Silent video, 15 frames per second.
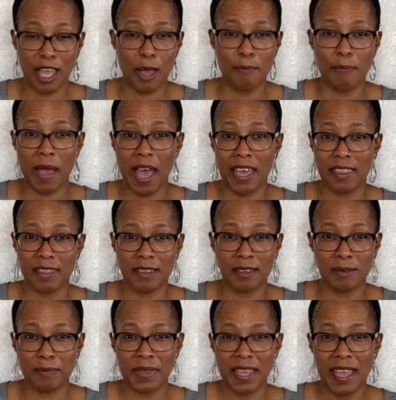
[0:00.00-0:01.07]
I buy
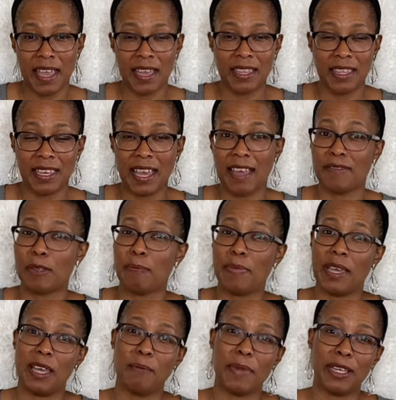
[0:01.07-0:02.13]
them, and then I have to
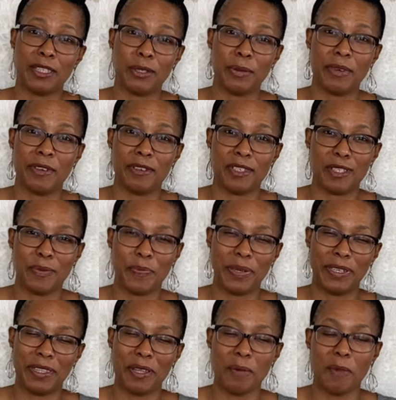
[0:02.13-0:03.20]
beg my daughters to
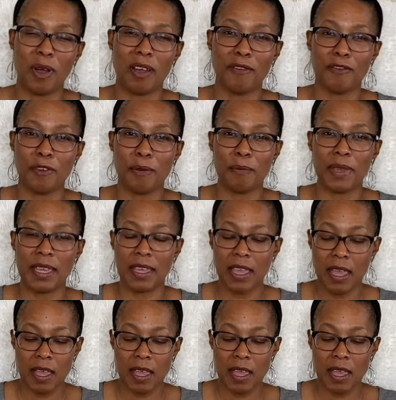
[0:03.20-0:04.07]
put them on for me.